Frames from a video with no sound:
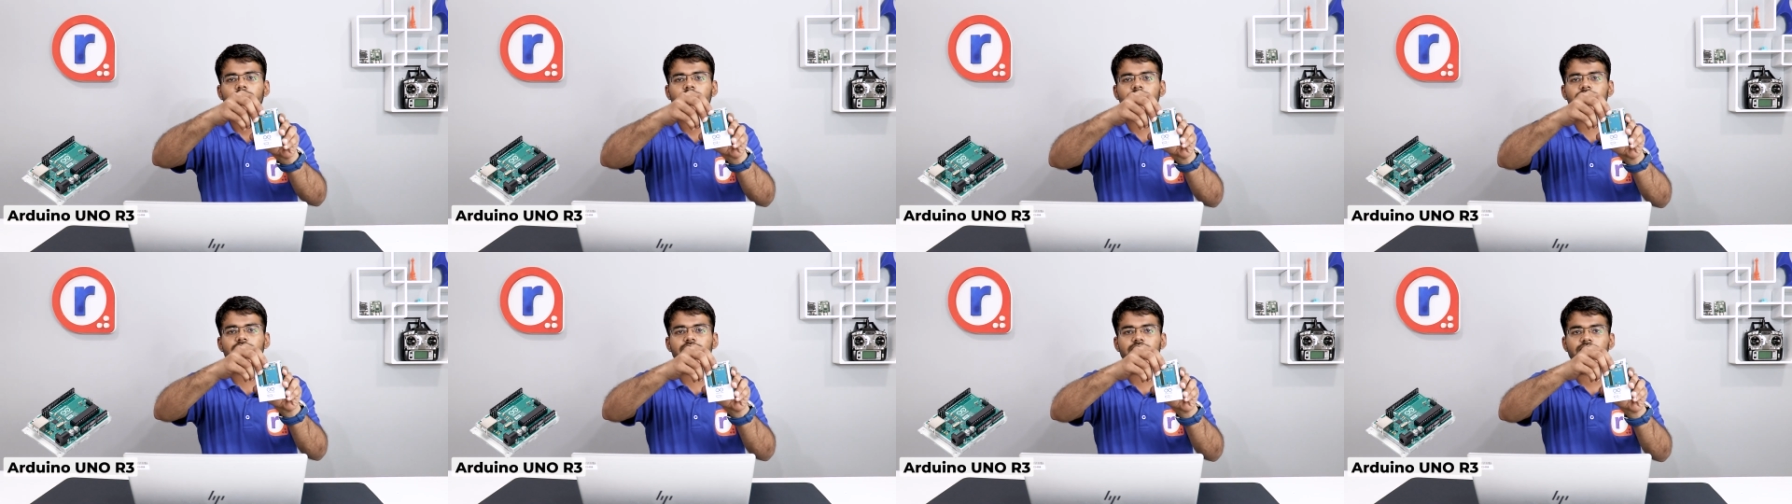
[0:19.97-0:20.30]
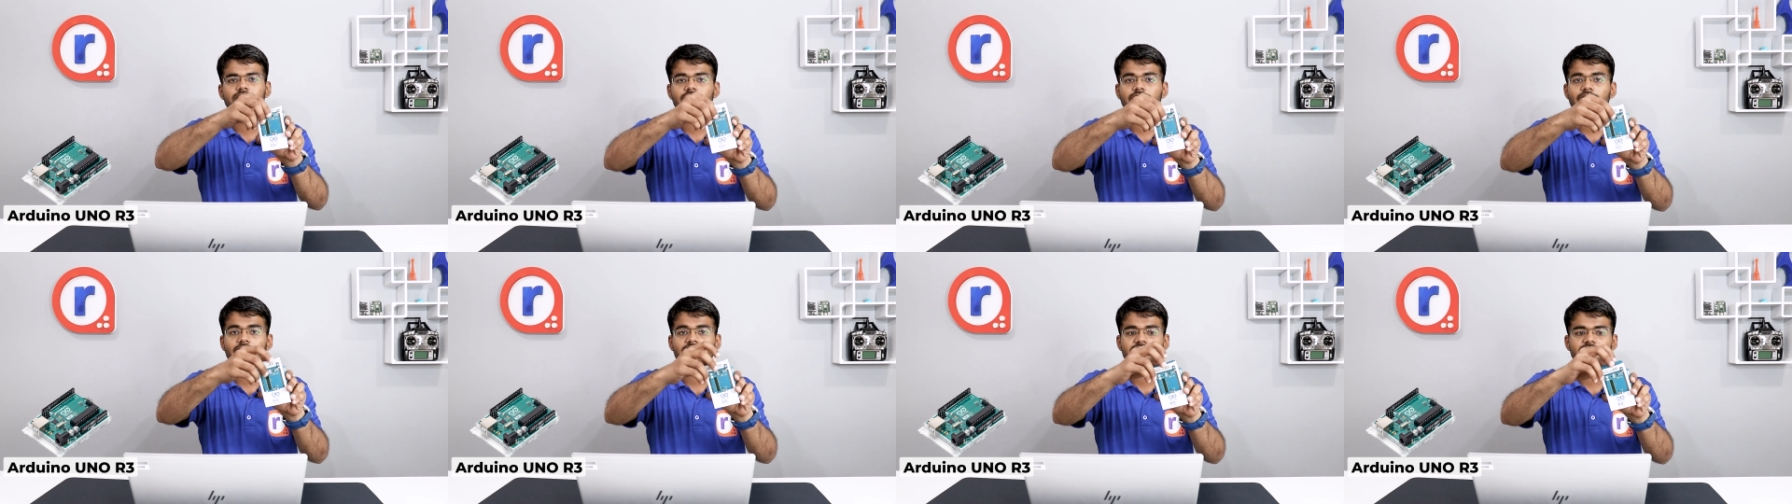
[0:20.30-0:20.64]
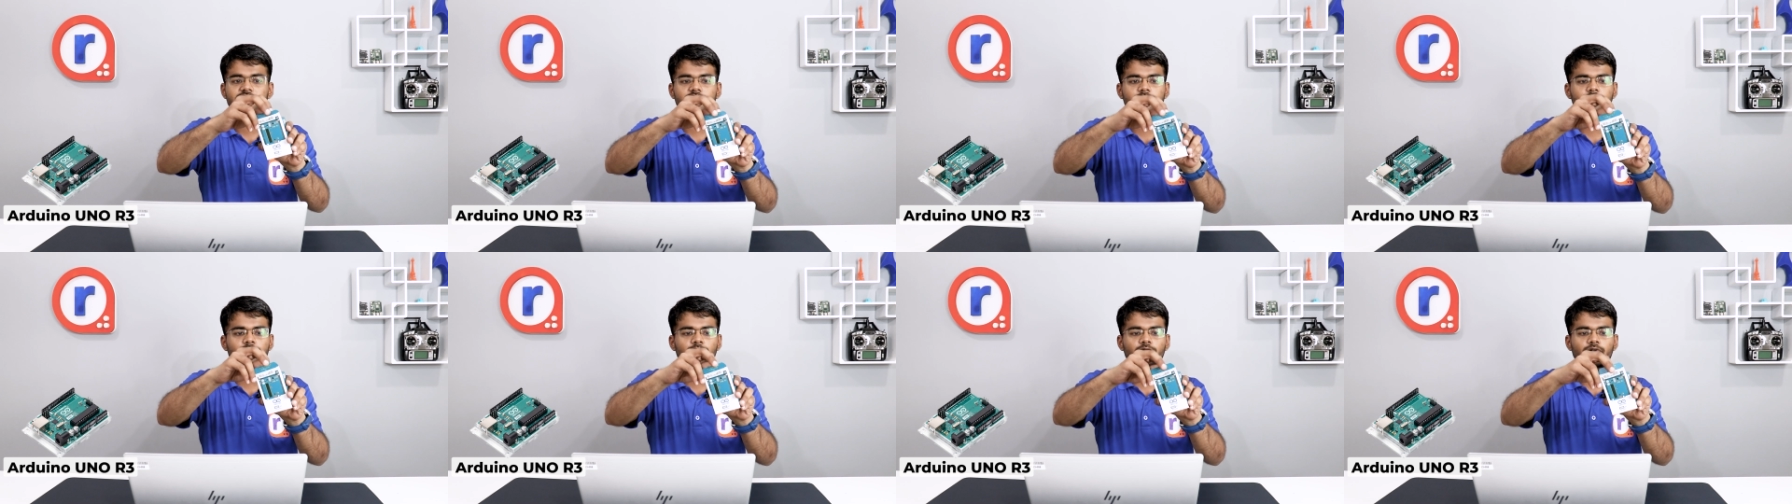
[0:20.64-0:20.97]
This is a
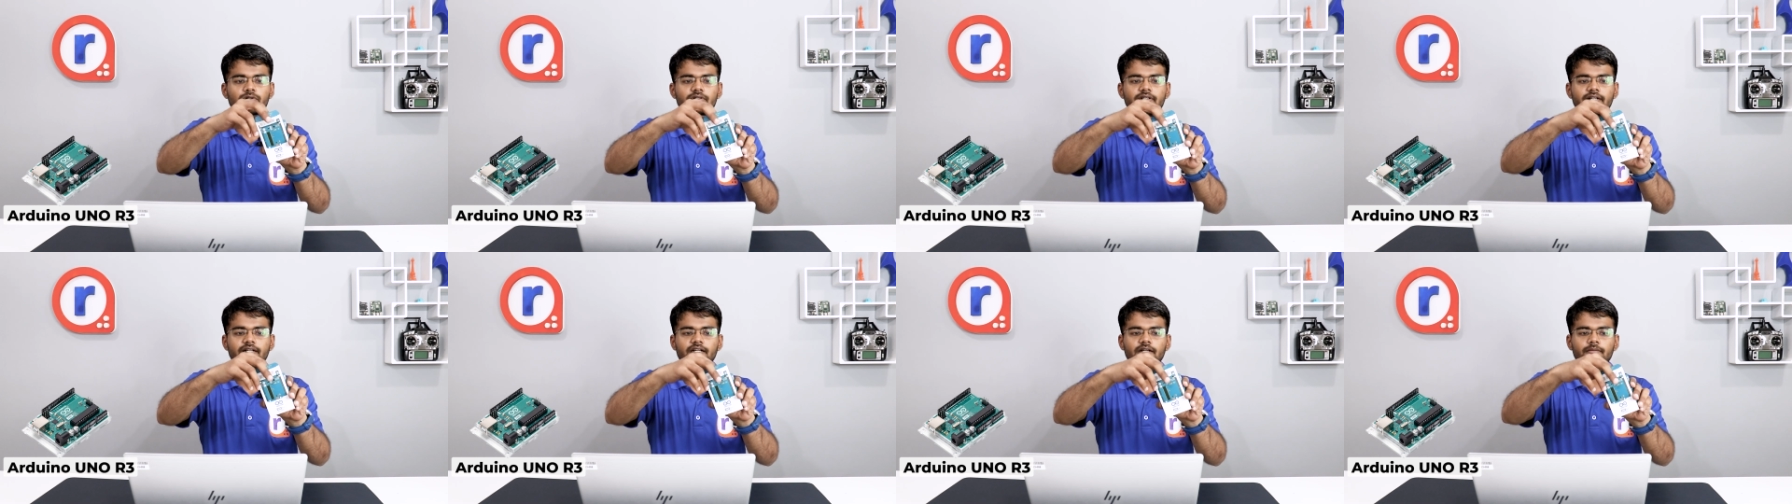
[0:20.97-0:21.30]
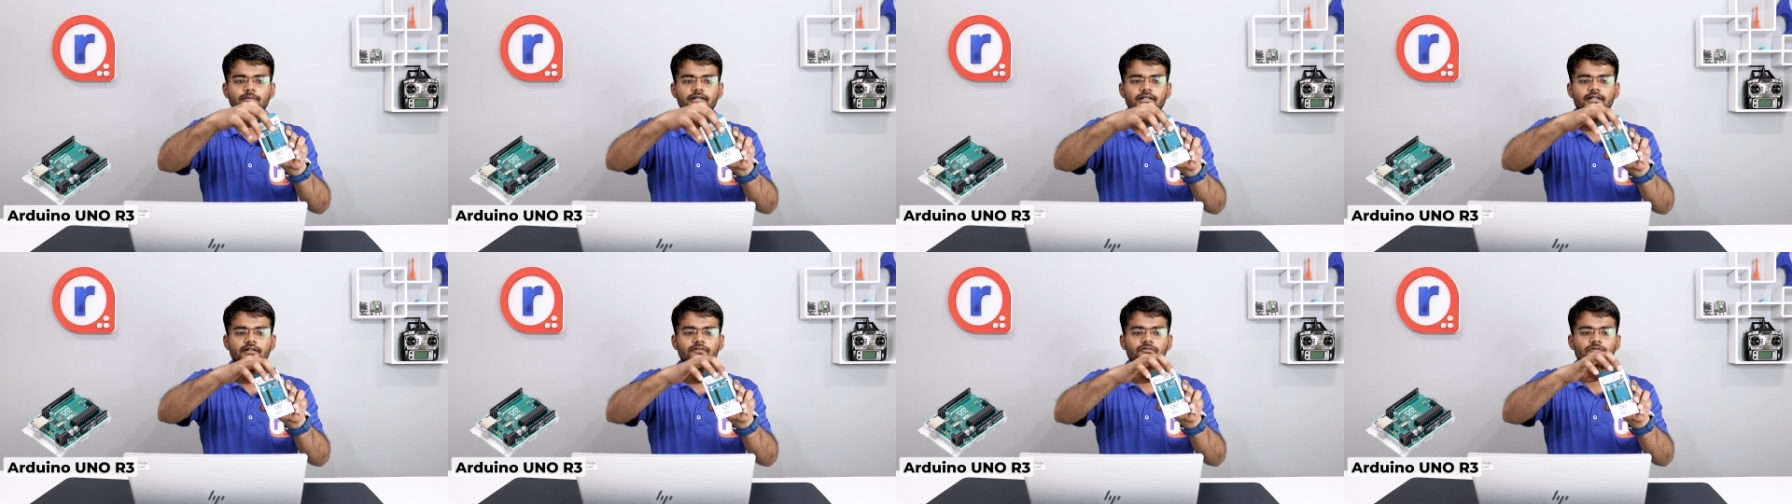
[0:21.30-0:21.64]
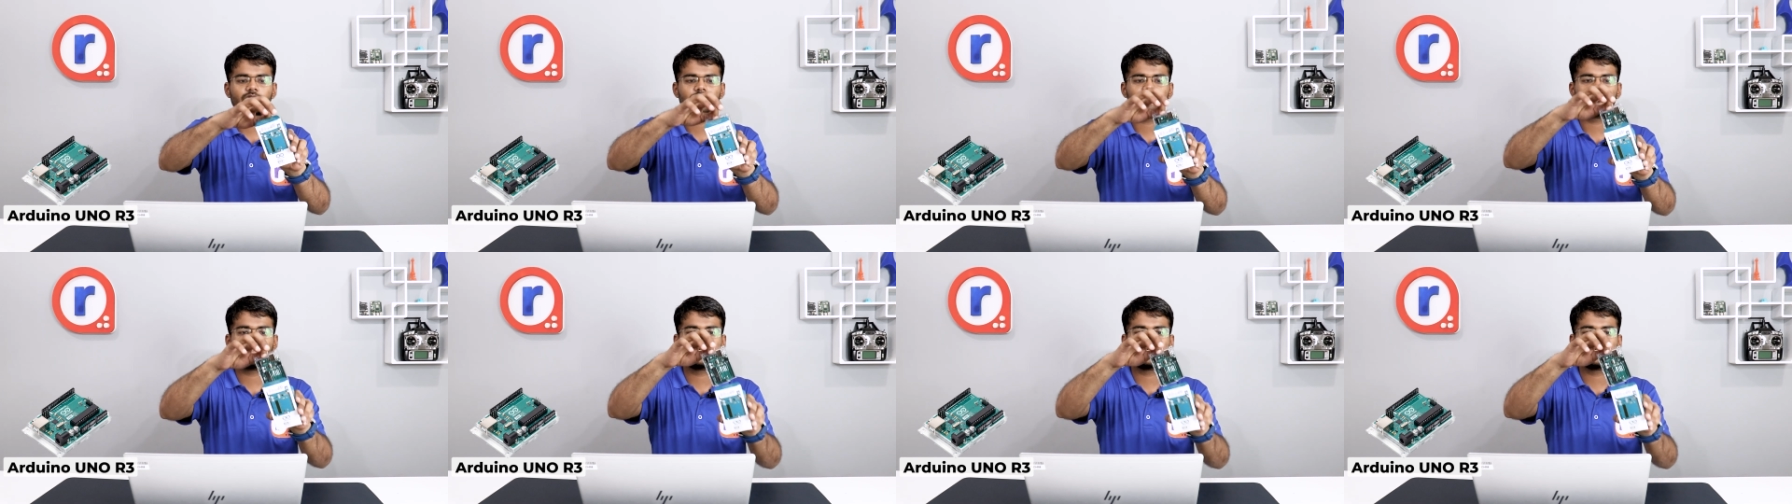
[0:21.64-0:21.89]
classic board recommended for